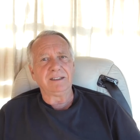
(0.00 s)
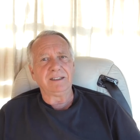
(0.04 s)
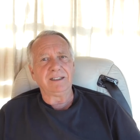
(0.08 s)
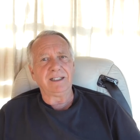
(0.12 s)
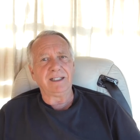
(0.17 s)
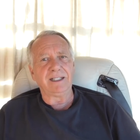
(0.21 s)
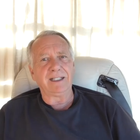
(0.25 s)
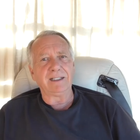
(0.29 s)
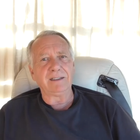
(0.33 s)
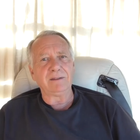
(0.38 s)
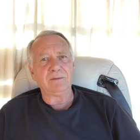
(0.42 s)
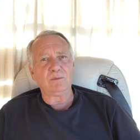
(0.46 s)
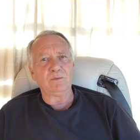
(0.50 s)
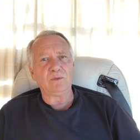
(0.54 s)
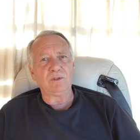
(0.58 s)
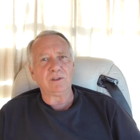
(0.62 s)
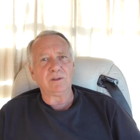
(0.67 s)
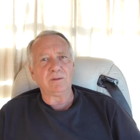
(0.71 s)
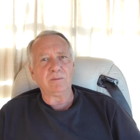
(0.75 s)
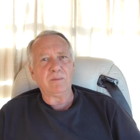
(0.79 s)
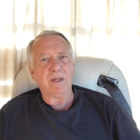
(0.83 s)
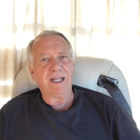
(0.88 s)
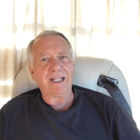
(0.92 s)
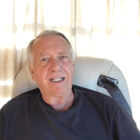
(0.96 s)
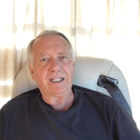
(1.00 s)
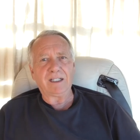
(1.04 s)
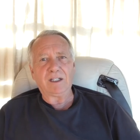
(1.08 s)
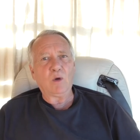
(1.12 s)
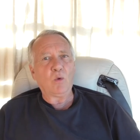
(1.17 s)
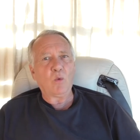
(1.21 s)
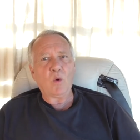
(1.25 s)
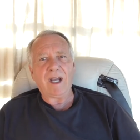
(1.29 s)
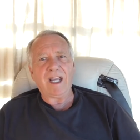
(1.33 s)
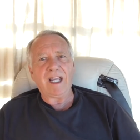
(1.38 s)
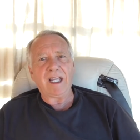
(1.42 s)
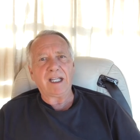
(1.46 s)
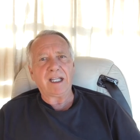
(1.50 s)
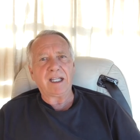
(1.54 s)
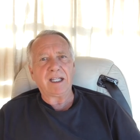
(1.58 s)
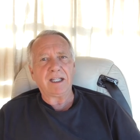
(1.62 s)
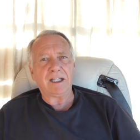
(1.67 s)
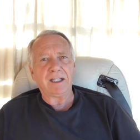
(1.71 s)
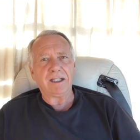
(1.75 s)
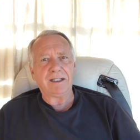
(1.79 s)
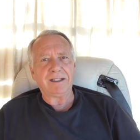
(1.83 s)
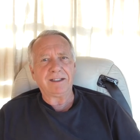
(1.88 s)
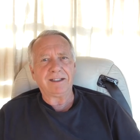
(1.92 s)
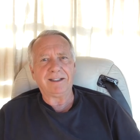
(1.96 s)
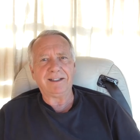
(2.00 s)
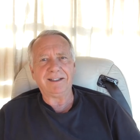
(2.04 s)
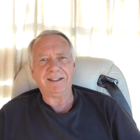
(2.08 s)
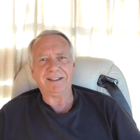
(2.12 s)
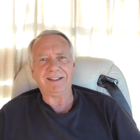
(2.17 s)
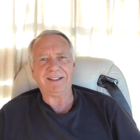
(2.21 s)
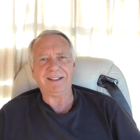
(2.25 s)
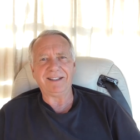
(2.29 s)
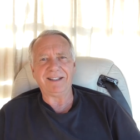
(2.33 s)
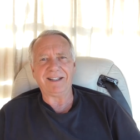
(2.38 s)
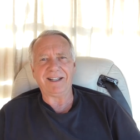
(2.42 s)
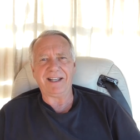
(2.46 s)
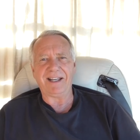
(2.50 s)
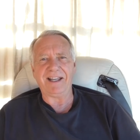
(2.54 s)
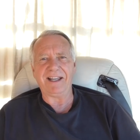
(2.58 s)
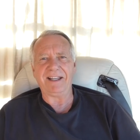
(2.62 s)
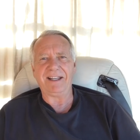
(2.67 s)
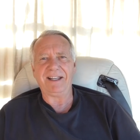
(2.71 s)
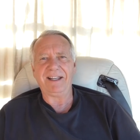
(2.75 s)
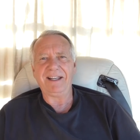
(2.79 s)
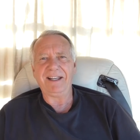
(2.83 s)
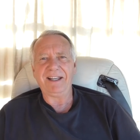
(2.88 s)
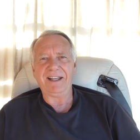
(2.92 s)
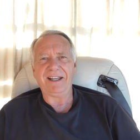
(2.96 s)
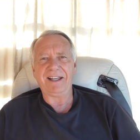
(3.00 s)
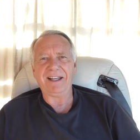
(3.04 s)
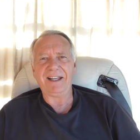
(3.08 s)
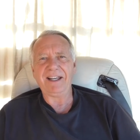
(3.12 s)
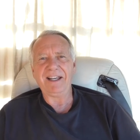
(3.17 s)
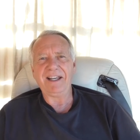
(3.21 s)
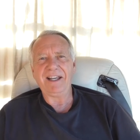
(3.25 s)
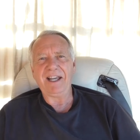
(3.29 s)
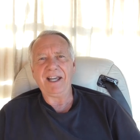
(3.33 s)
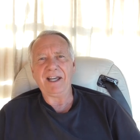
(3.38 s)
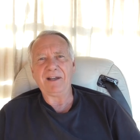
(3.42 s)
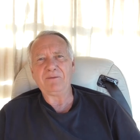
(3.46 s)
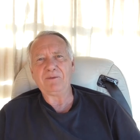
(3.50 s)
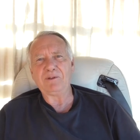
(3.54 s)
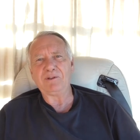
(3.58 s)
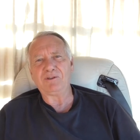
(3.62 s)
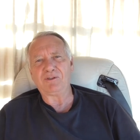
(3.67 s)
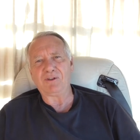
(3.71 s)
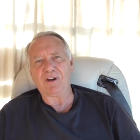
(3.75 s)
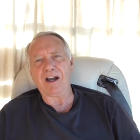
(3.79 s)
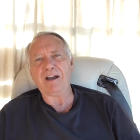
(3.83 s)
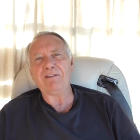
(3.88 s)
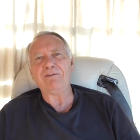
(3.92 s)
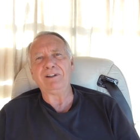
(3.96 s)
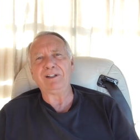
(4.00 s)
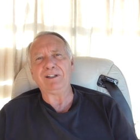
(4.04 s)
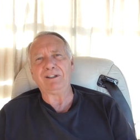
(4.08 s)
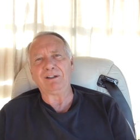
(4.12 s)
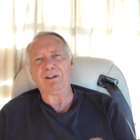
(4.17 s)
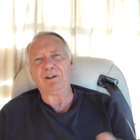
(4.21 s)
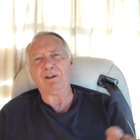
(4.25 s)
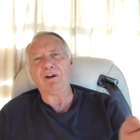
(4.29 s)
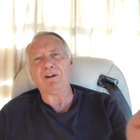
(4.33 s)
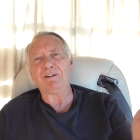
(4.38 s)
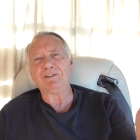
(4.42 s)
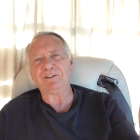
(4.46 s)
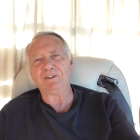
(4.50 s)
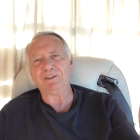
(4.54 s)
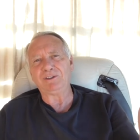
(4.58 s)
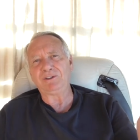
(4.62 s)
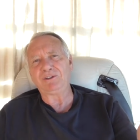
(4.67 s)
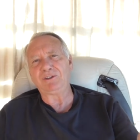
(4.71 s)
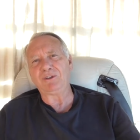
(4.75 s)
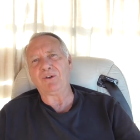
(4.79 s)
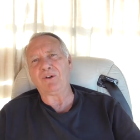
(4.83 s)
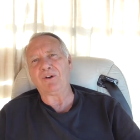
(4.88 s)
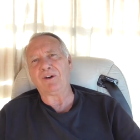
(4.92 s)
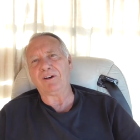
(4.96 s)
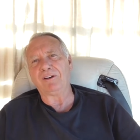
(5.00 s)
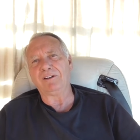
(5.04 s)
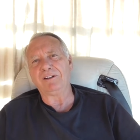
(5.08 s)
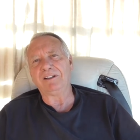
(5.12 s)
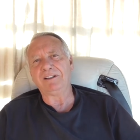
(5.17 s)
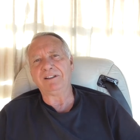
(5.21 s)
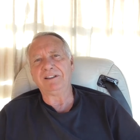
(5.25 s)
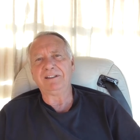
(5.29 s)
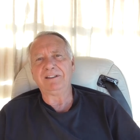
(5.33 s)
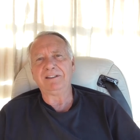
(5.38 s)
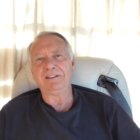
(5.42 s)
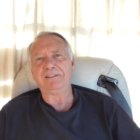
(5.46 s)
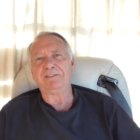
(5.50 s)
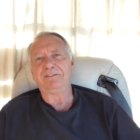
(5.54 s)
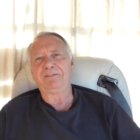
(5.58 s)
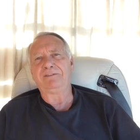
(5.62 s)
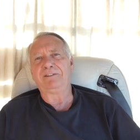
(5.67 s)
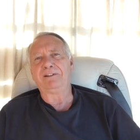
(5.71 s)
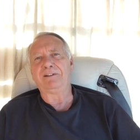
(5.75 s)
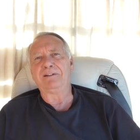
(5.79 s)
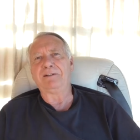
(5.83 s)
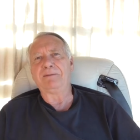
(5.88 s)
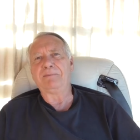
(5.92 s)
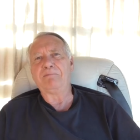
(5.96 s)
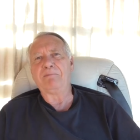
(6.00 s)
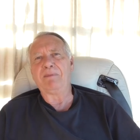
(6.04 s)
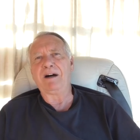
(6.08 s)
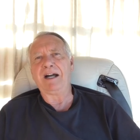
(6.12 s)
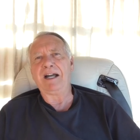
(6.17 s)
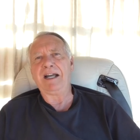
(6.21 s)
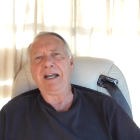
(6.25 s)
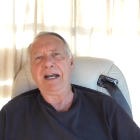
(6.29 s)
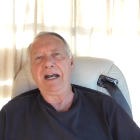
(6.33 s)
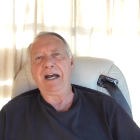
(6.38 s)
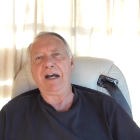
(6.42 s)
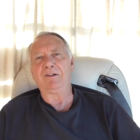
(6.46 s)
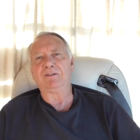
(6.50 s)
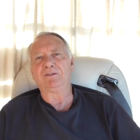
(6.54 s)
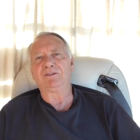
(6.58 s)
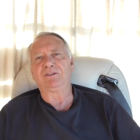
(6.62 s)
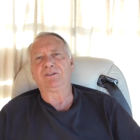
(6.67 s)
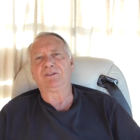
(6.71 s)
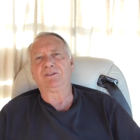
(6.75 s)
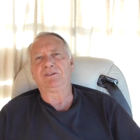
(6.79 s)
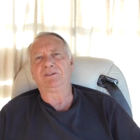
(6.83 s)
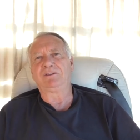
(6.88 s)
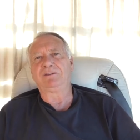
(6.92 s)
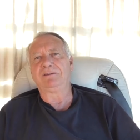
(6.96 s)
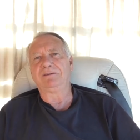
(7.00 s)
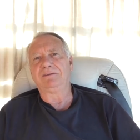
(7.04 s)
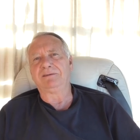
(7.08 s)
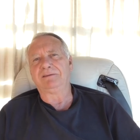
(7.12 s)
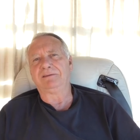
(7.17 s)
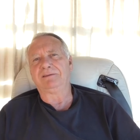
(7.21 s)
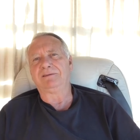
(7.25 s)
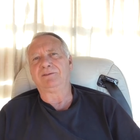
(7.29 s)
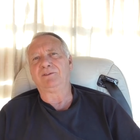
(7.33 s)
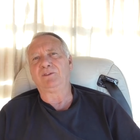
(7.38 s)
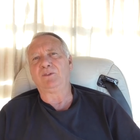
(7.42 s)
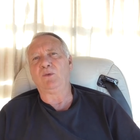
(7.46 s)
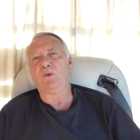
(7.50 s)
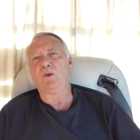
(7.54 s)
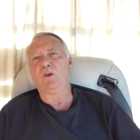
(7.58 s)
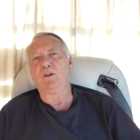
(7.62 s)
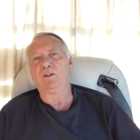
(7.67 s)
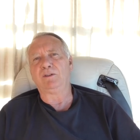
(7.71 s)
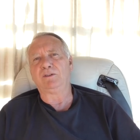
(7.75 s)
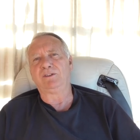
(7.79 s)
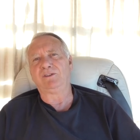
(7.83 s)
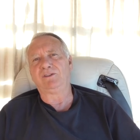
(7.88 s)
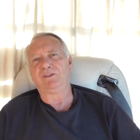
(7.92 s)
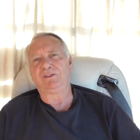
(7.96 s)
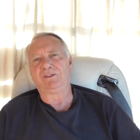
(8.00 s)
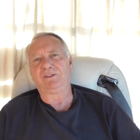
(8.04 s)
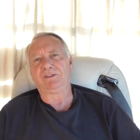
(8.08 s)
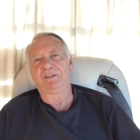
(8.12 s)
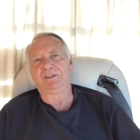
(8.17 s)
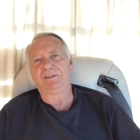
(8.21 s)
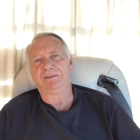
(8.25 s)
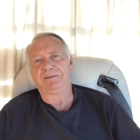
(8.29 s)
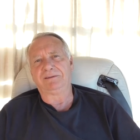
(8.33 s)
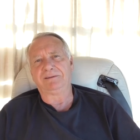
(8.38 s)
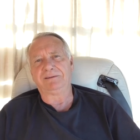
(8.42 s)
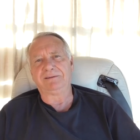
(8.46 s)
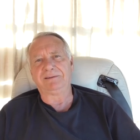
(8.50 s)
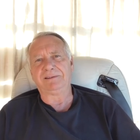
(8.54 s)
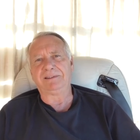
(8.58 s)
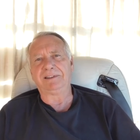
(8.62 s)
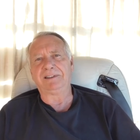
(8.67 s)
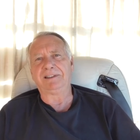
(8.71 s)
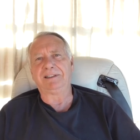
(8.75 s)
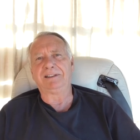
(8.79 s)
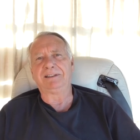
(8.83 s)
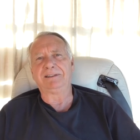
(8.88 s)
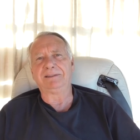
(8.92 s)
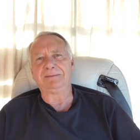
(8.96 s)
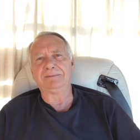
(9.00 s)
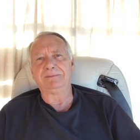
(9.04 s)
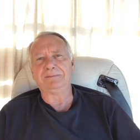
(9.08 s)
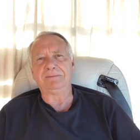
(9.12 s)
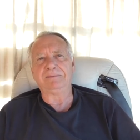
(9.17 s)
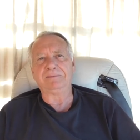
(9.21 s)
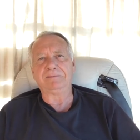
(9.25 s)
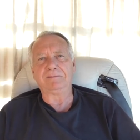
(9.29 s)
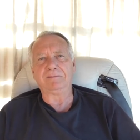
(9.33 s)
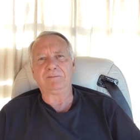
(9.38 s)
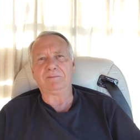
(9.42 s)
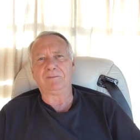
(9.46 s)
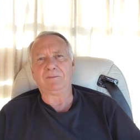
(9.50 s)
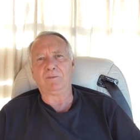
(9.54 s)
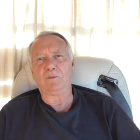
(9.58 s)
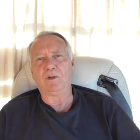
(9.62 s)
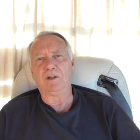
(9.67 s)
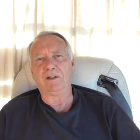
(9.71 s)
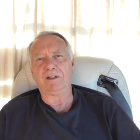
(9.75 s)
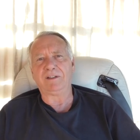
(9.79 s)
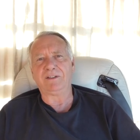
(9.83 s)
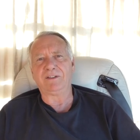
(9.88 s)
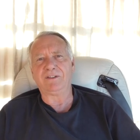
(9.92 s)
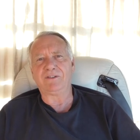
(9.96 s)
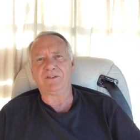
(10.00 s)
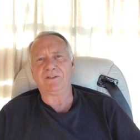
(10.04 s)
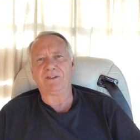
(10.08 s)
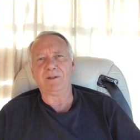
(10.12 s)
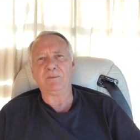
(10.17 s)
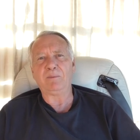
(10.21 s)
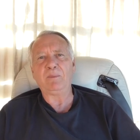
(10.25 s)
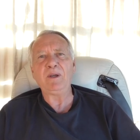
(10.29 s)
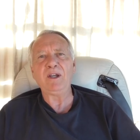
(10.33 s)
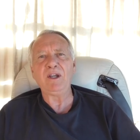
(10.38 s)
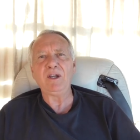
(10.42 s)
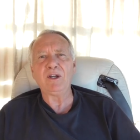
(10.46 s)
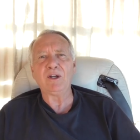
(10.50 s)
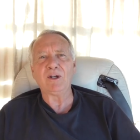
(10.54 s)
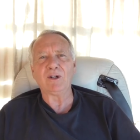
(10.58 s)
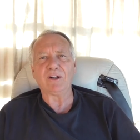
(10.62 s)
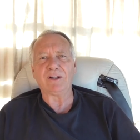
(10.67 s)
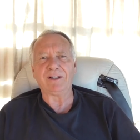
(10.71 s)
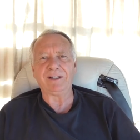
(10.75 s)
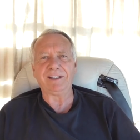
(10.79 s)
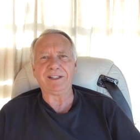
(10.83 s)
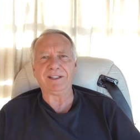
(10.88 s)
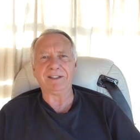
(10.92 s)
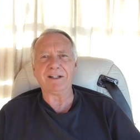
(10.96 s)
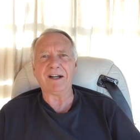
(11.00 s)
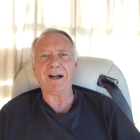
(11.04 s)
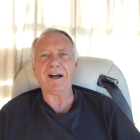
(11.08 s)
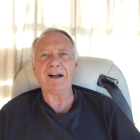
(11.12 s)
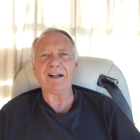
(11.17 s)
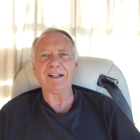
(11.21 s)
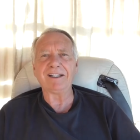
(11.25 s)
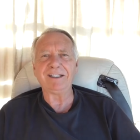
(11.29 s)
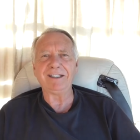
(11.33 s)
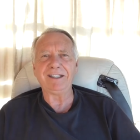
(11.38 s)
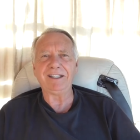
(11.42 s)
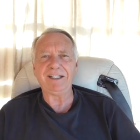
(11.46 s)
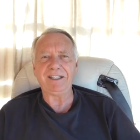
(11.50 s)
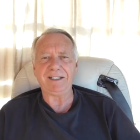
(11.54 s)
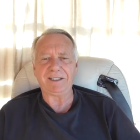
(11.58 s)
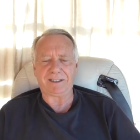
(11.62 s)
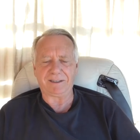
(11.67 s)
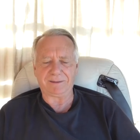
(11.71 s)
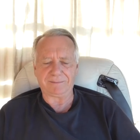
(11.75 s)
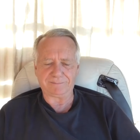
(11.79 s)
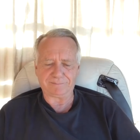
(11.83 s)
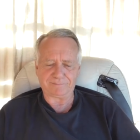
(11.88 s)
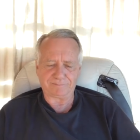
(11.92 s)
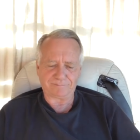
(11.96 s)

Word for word: and we're making a wake and we're driving along the shore from my house towards uh, what is the pier in Ajijic.